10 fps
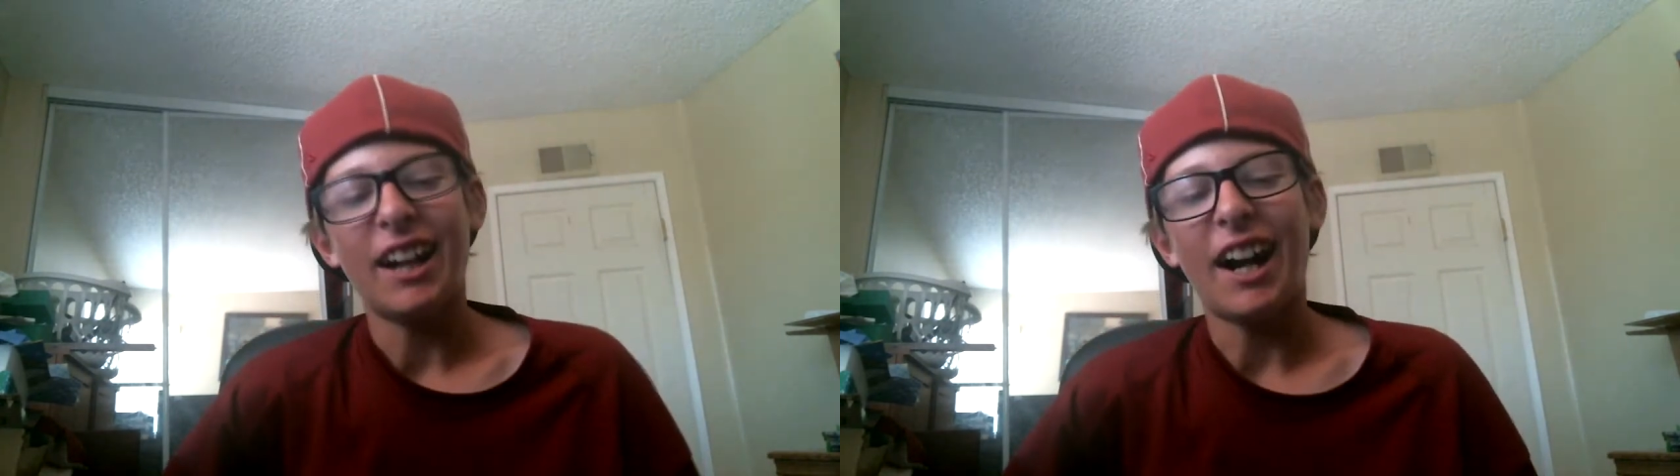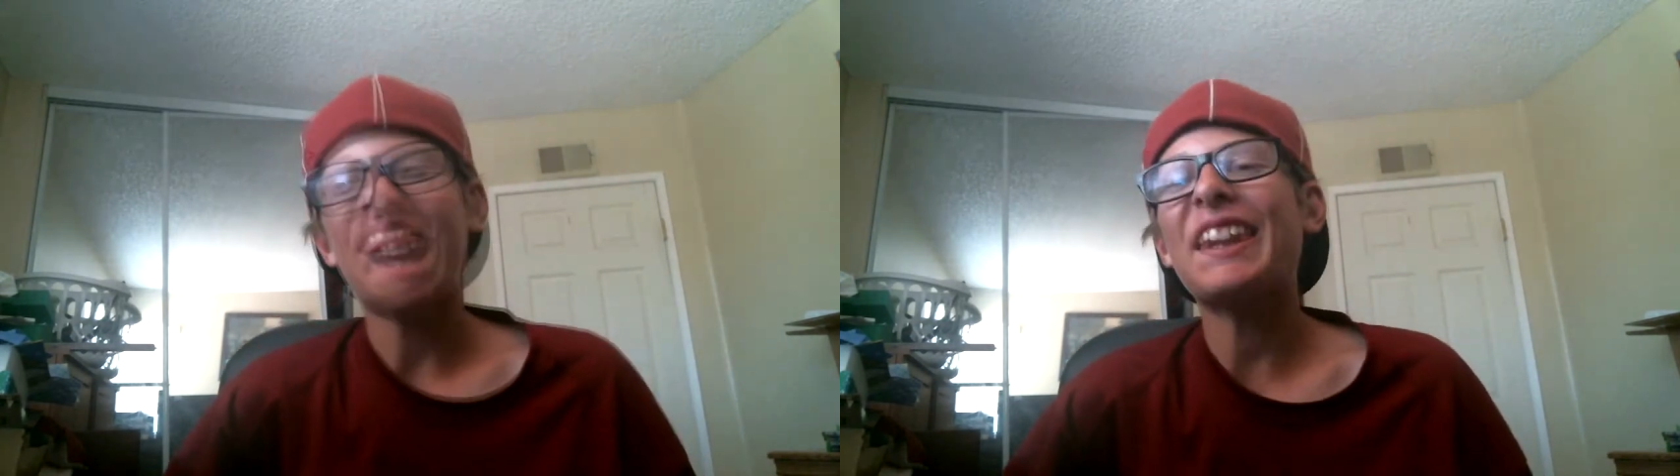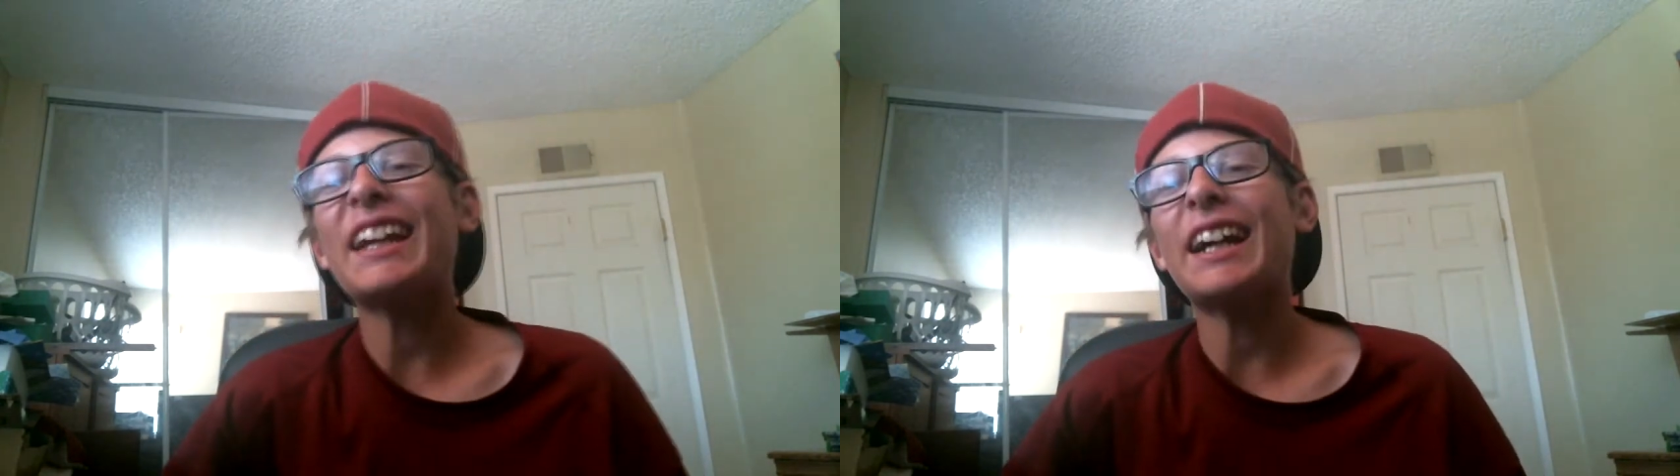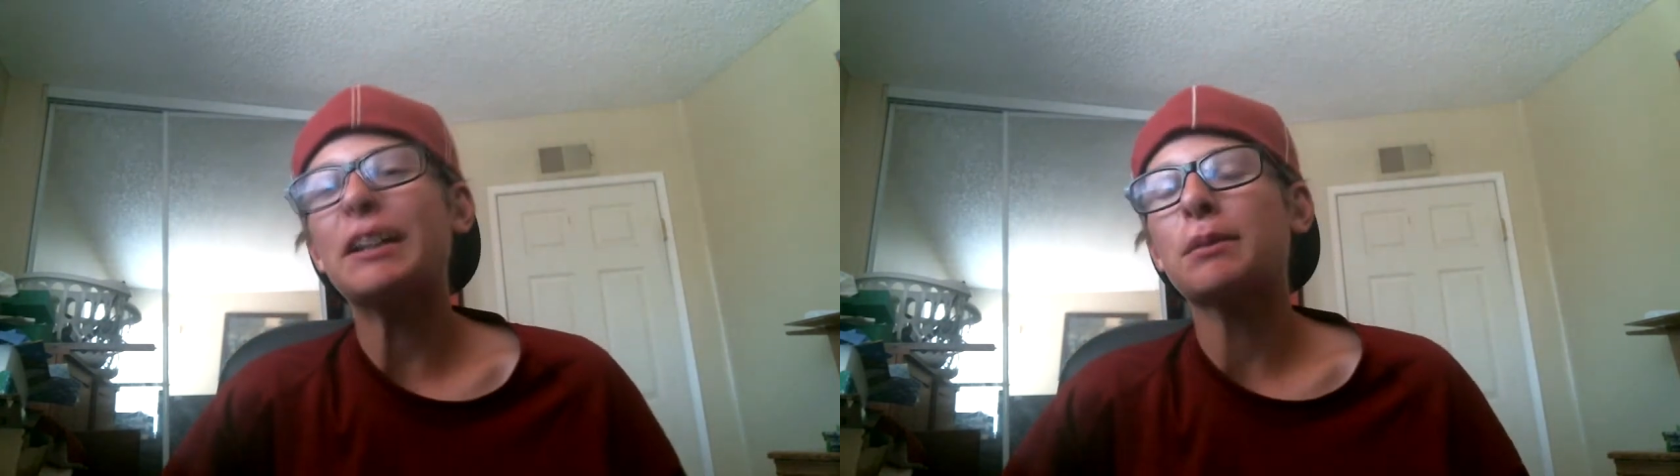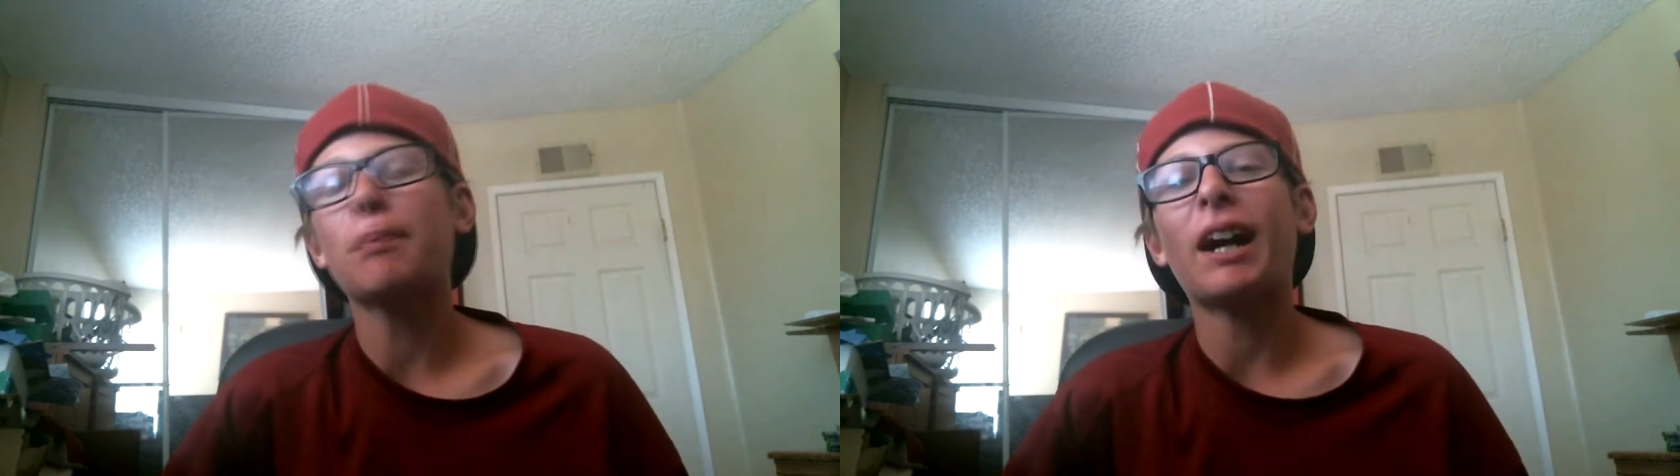I think I
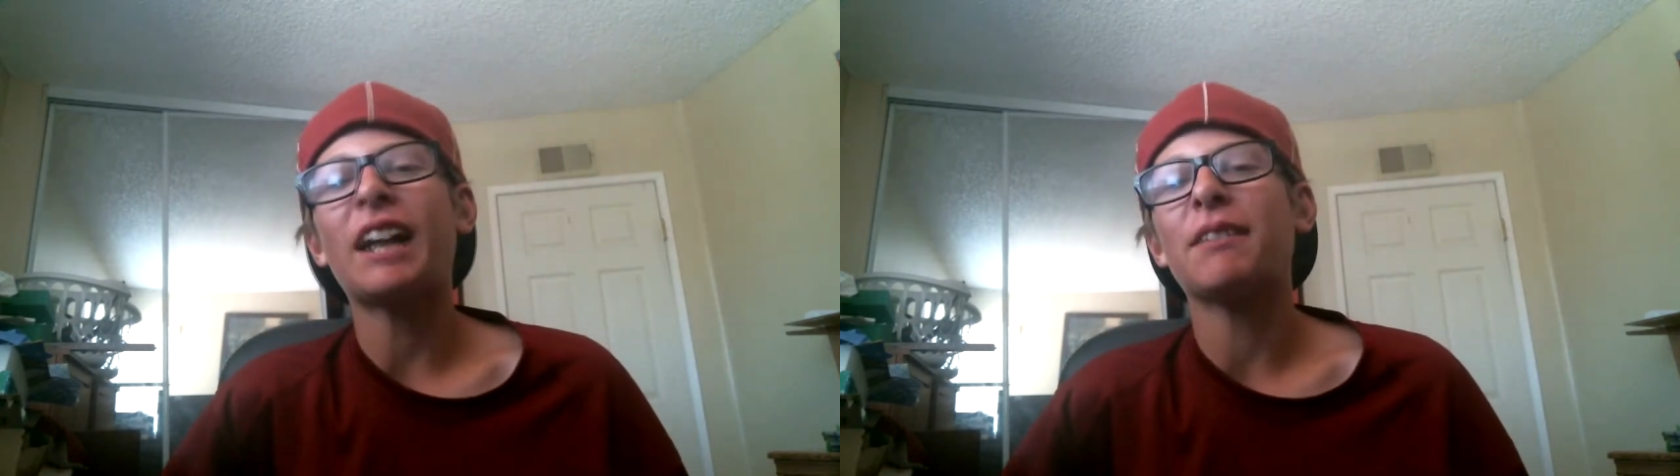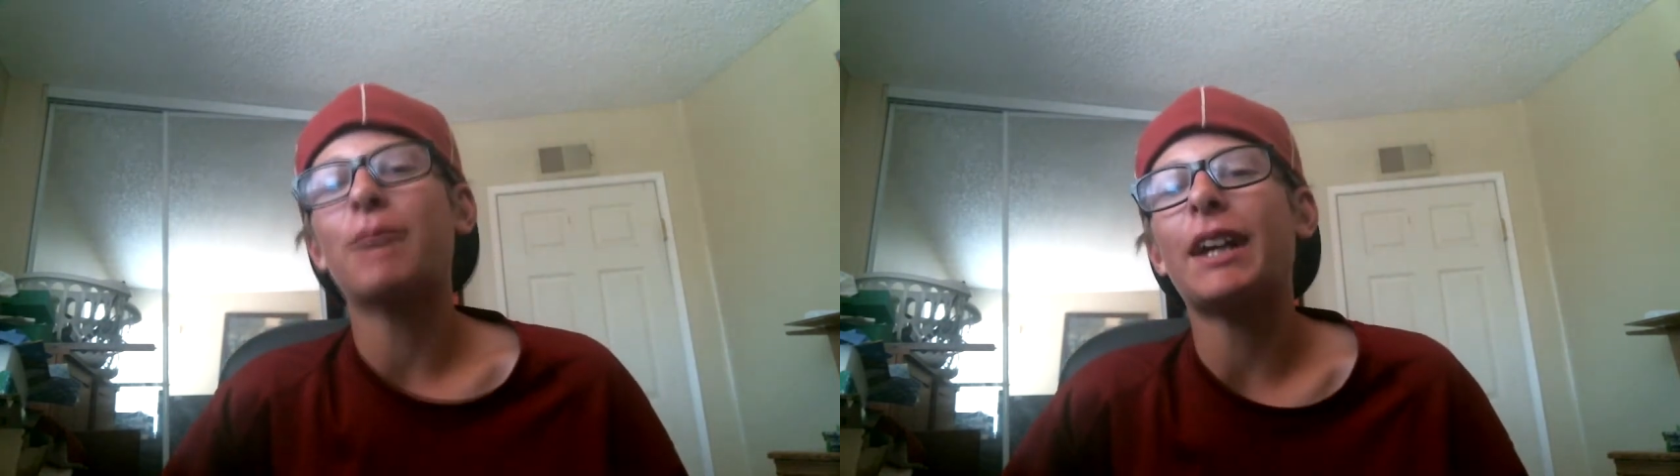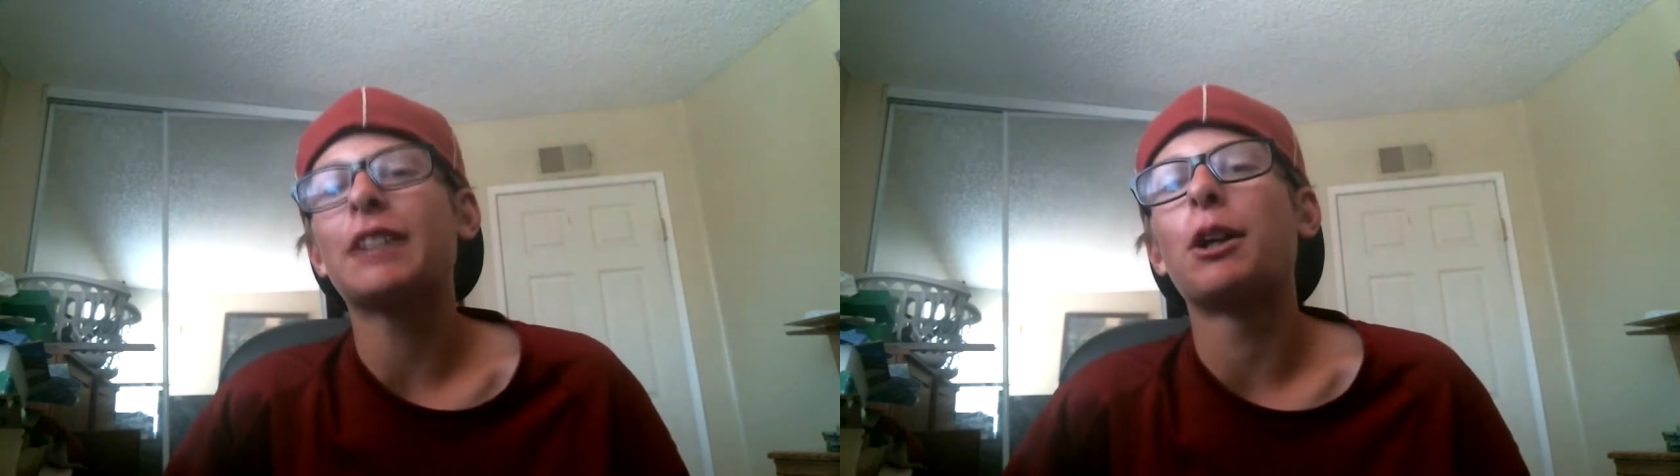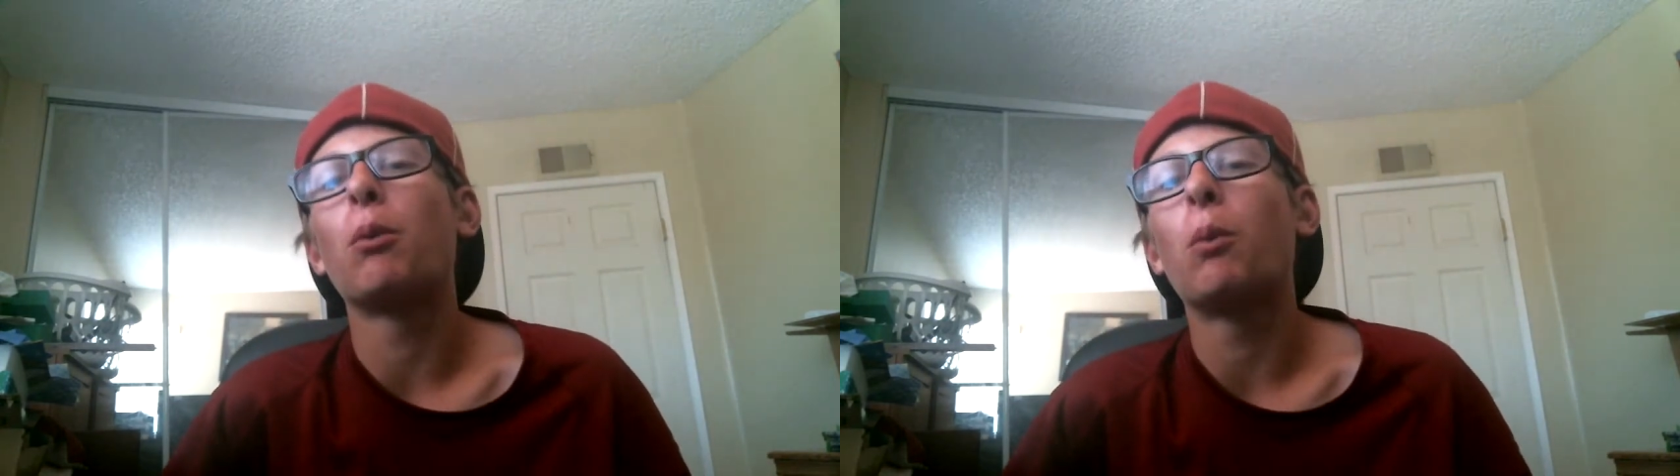just might have made the